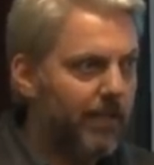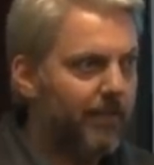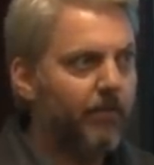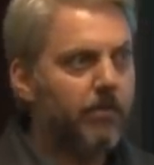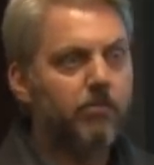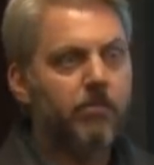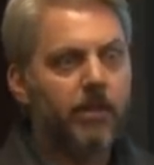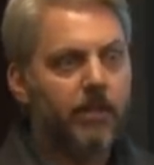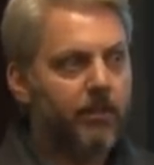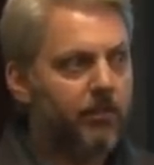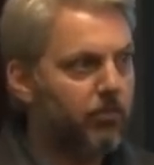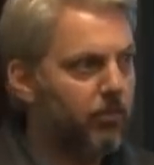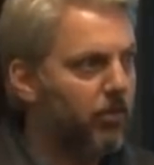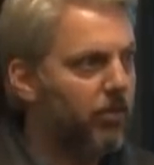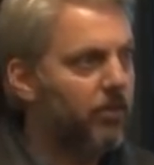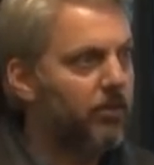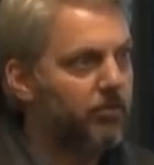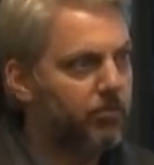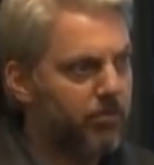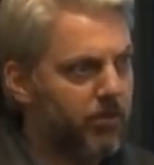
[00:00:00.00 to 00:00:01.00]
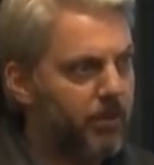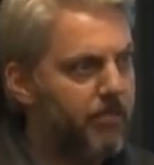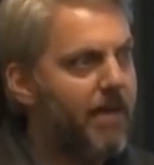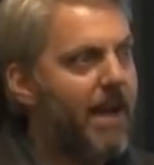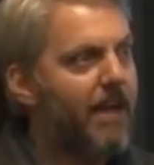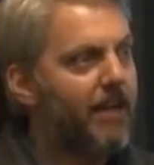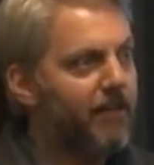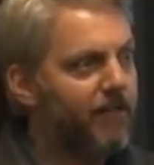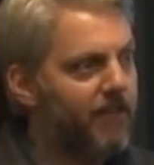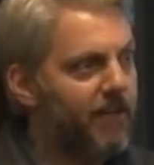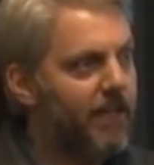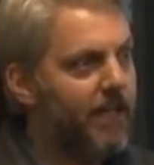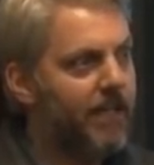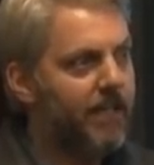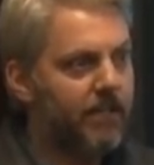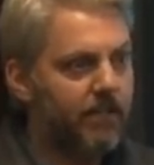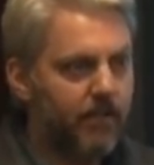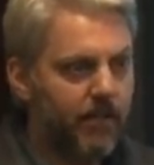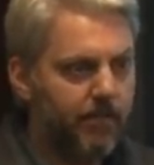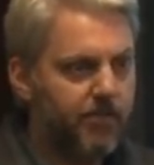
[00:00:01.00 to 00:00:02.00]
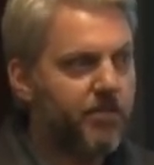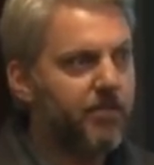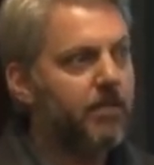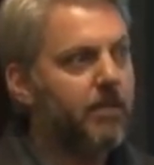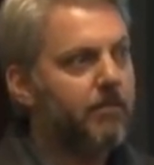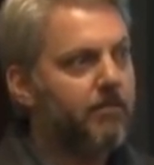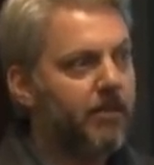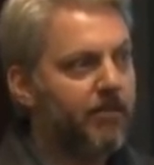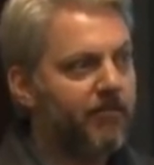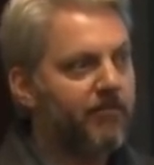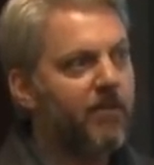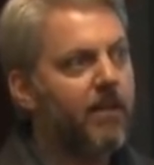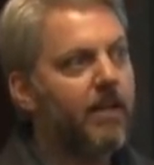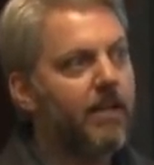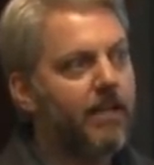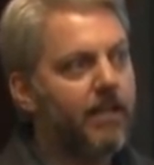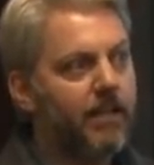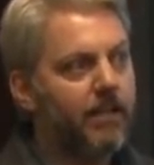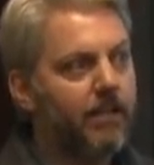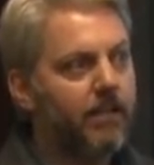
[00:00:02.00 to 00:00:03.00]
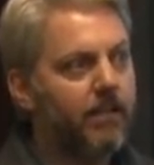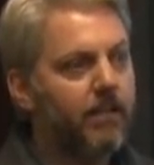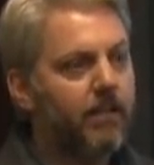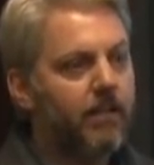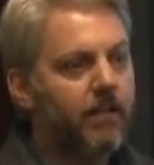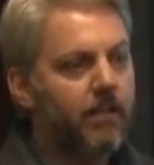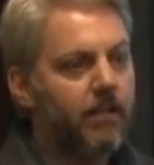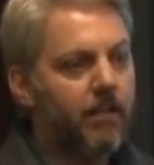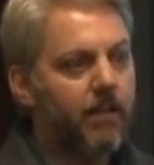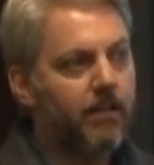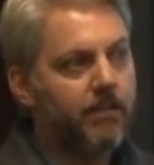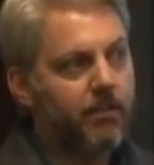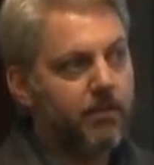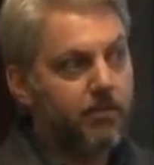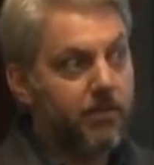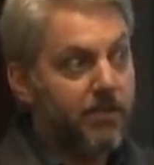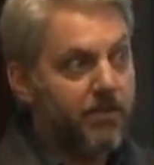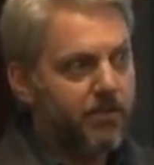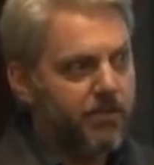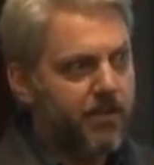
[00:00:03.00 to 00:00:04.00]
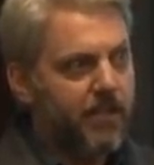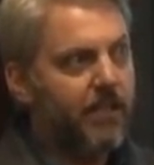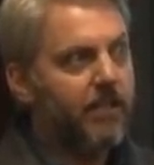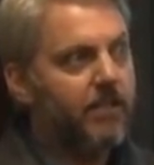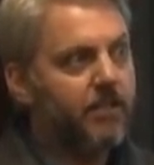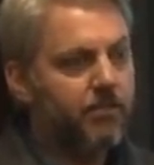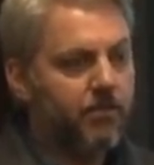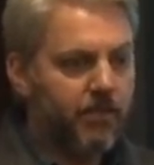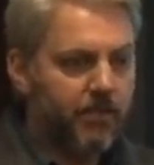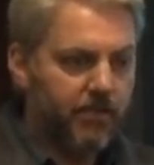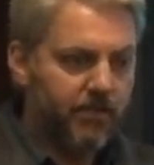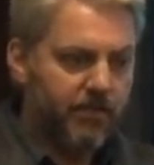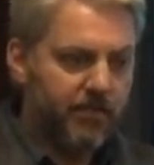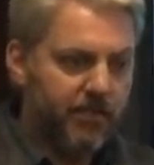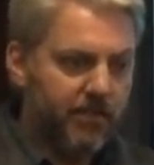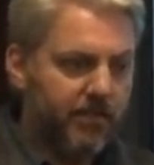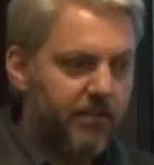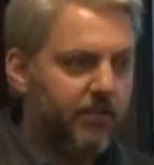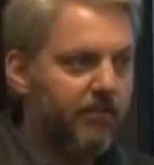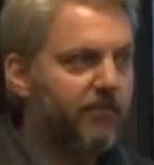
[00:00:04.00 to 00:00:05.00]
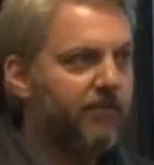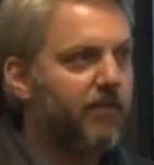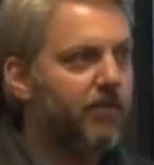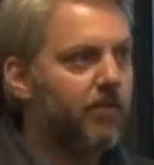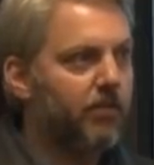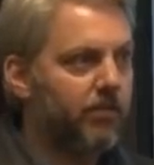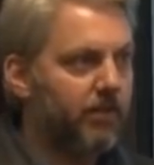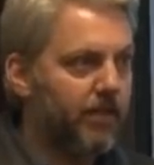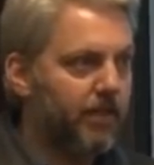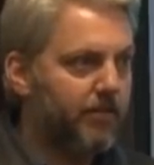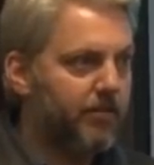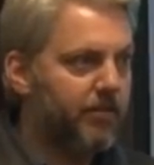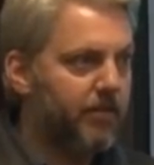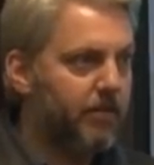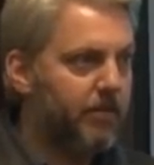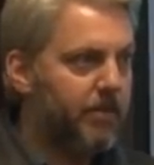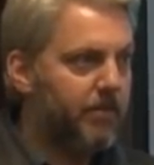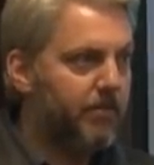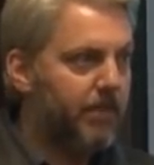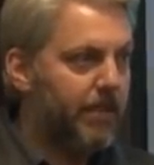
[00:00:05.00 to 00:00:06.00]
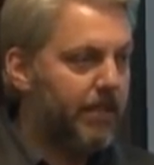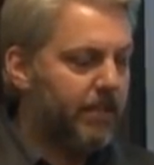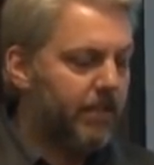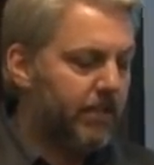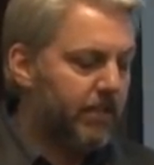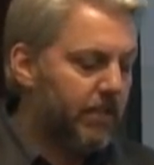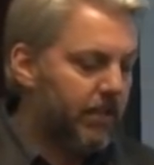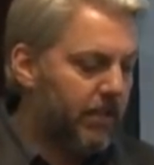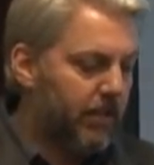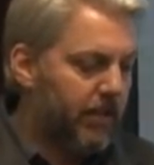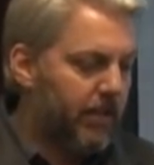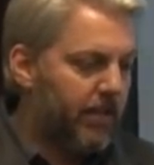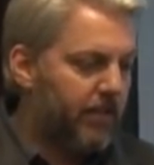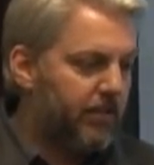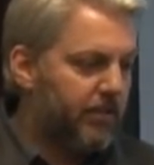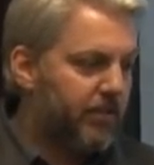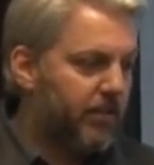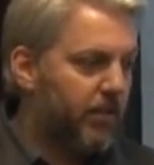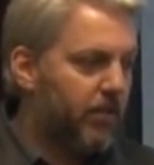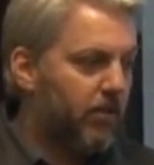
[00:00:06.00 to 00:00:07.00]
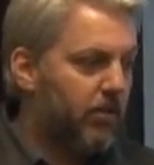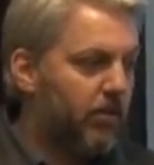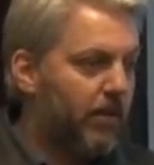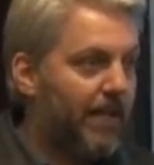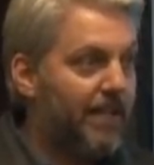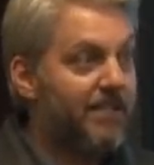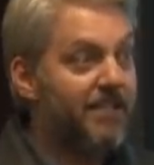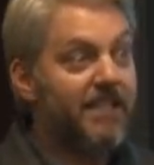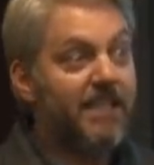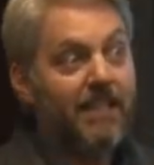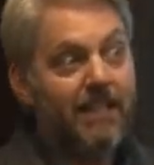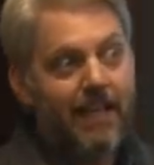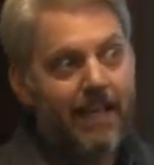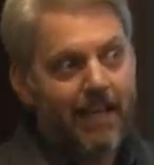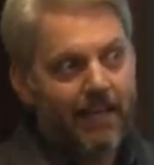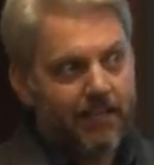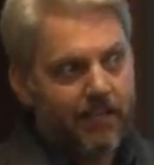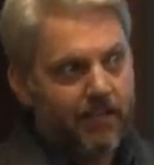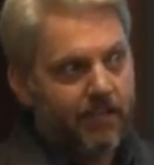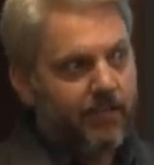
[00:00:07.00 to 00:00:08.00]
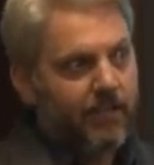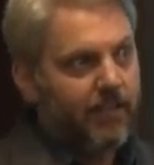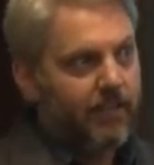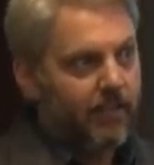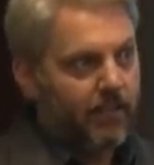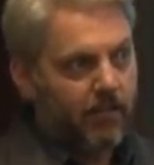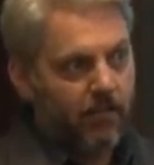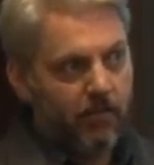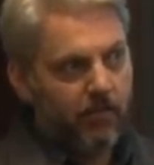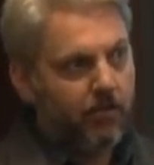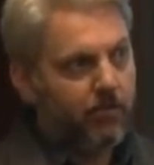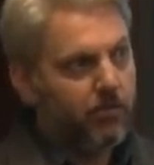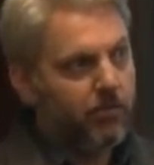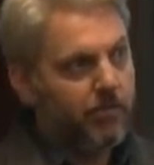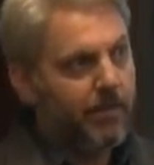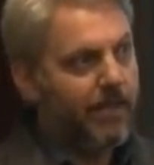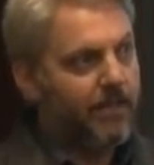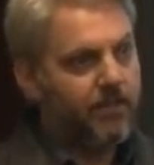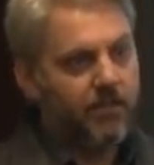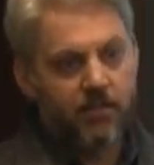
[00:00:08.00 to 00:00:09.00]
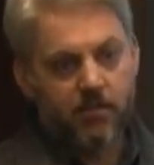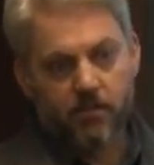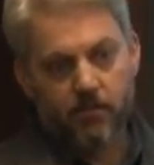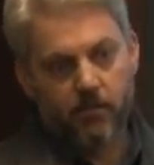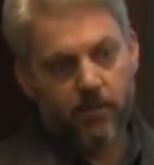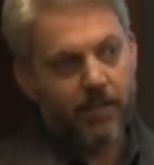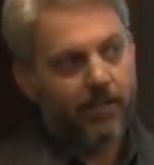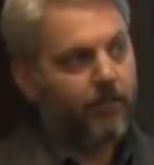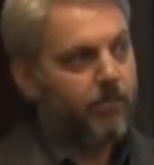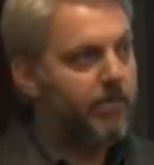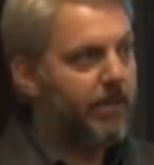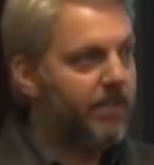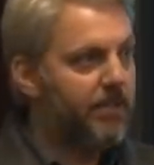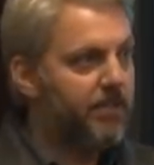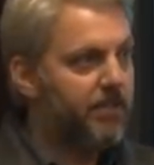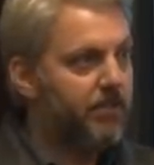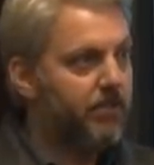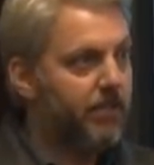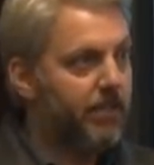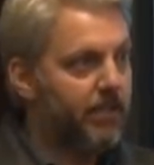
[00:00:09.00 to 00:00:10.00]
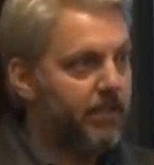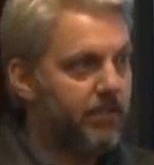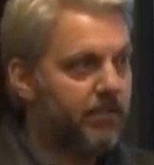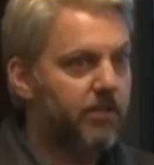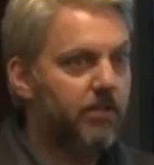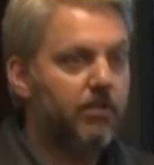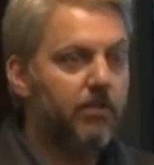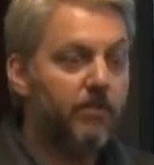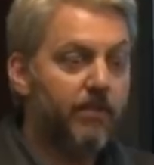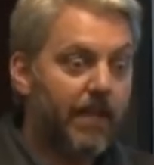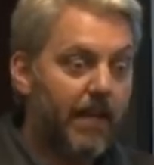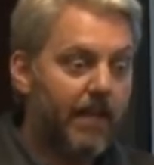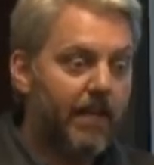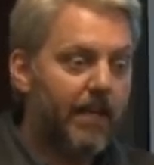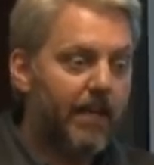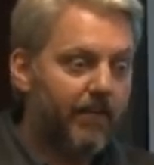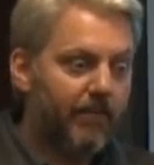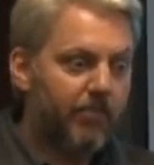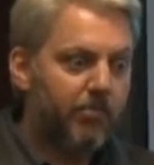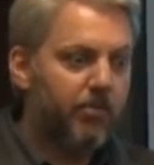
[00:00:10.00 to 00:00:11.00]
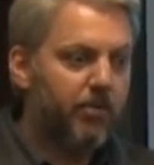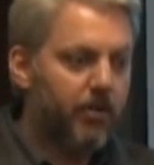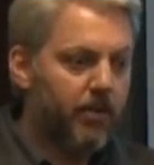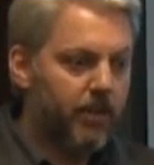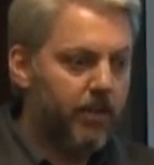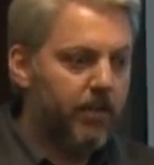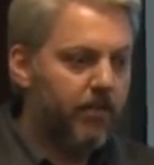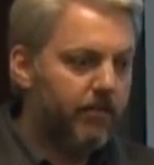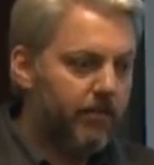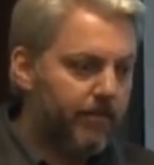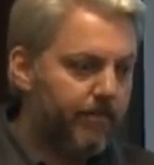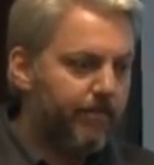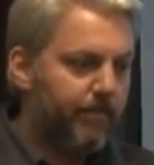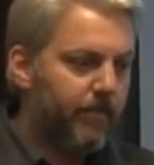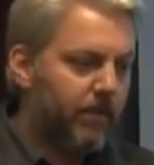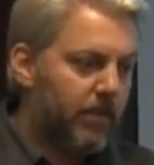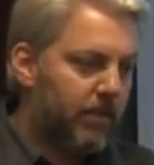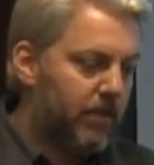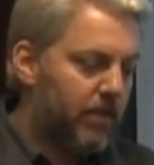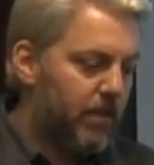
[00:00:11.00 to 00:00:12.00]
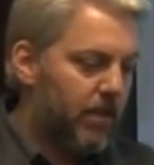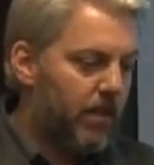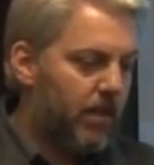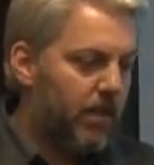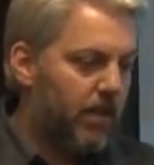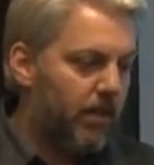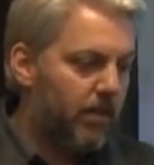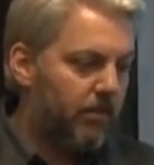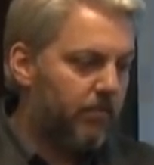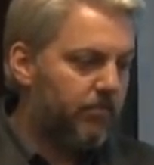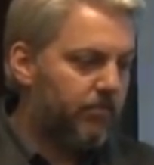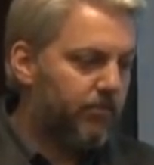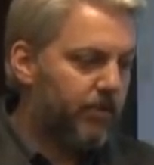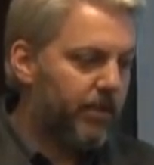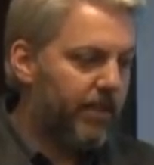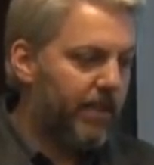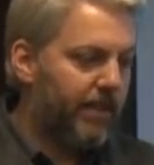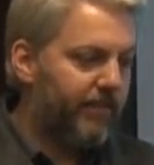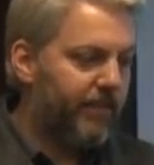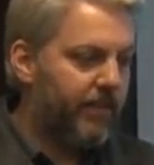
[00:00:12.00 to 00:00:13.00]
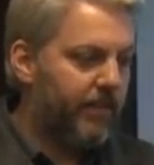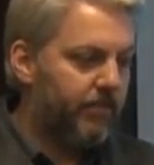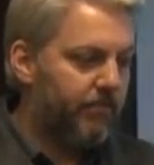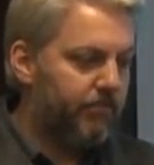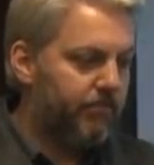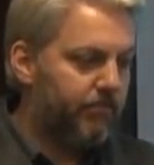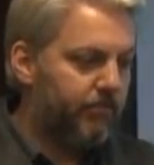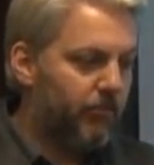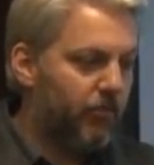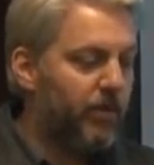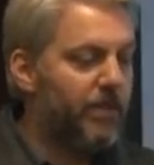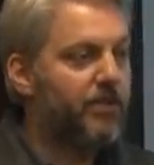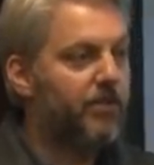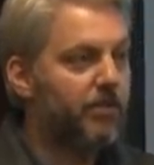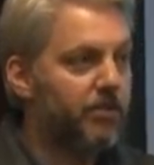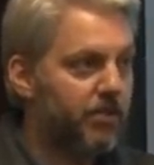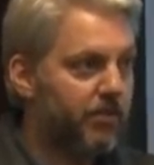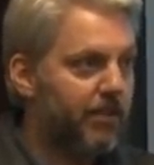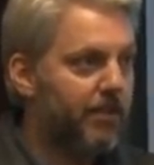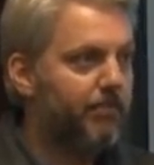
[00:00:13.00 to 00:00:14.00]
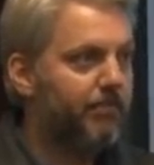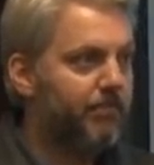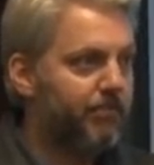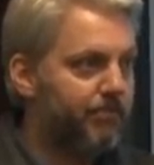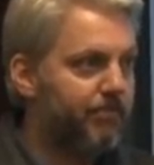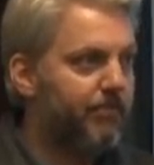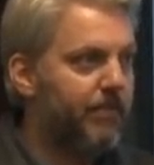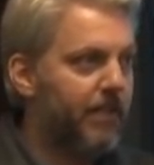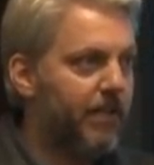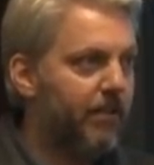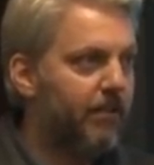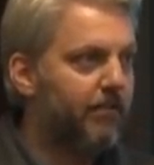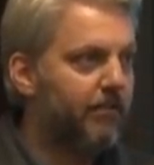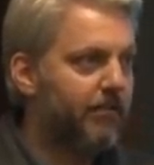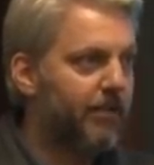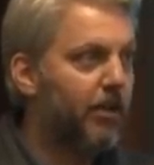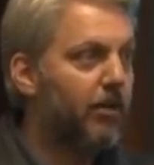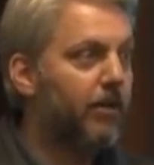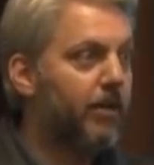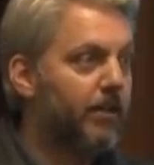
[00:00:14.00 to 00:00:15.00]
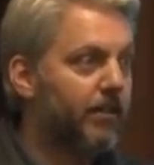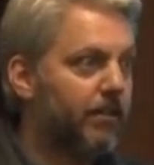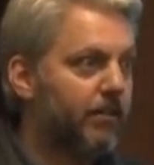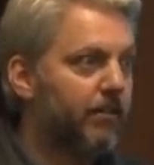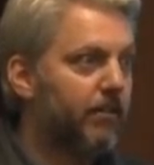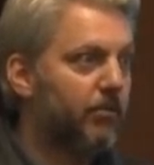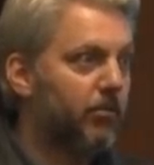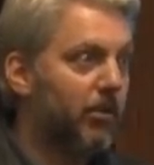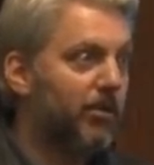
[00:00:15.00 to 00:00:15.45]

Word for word: Everybody's work is pretty magnified and upstreamed on Friday uh, to the research heads, which is distilled further and upstream to me. And so I see the activity on a look-through basis of what everybody's doing. And so you've got to have a pretty, uh, pretty heavy research clip you know, going in your